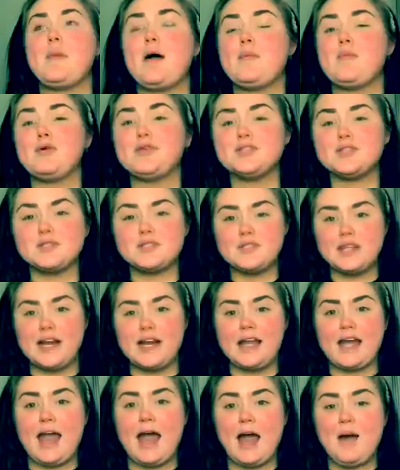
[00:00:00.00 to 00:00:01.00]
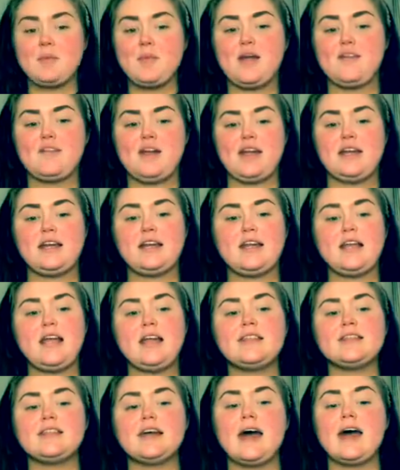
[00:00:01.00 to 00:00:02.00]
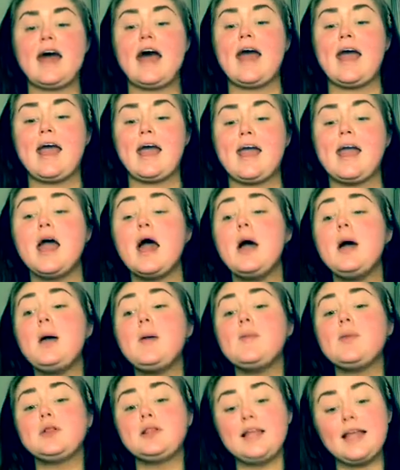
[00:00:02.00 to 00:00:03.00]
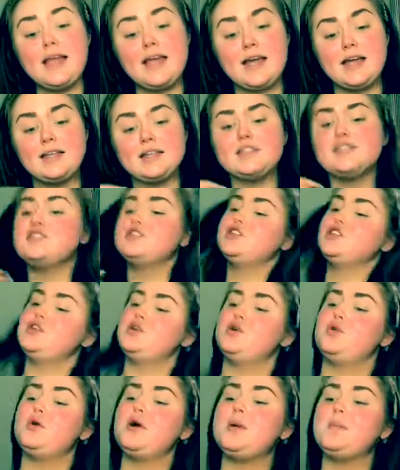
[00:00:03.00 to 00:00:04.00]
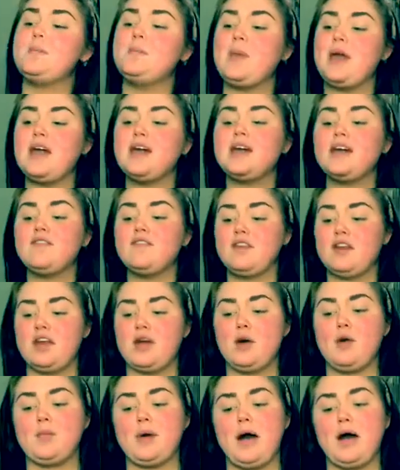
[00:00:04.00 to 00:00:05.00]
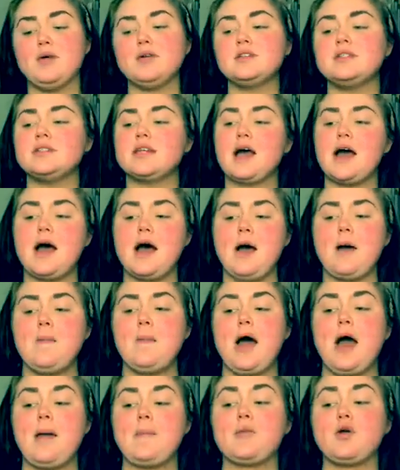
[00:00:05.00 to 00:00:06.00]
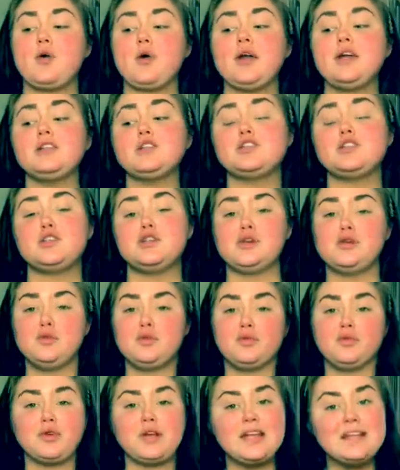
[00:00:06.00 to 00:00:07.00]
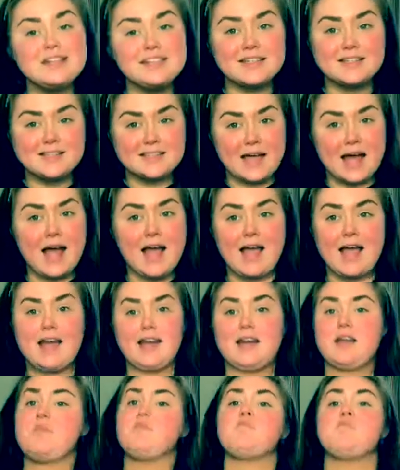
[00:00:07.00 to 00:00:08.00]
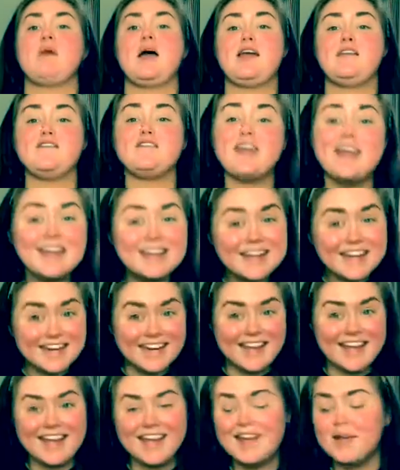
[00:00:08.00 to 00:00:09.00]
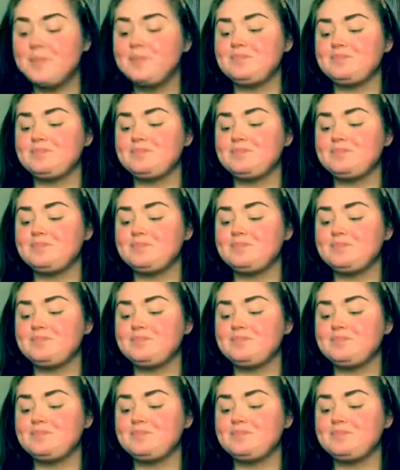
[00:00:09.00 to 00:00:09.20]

I'm also sitting at my vanity that I plan to make a video about. I'm going to redesign my vanity.